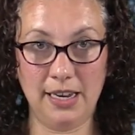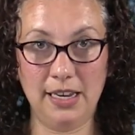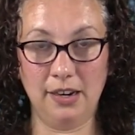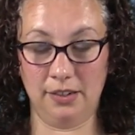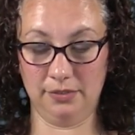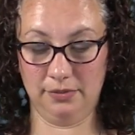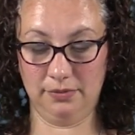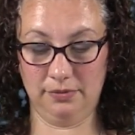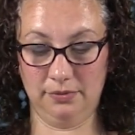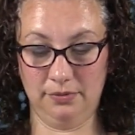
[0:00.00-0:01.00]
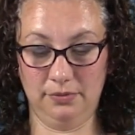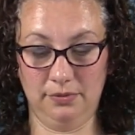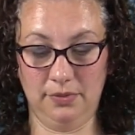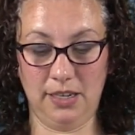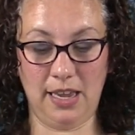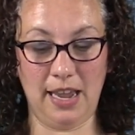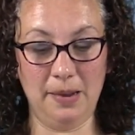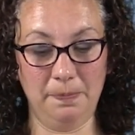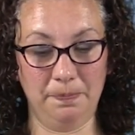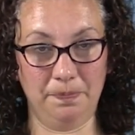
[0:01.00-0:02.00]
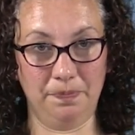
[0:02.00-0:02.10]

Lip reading: here. Okay?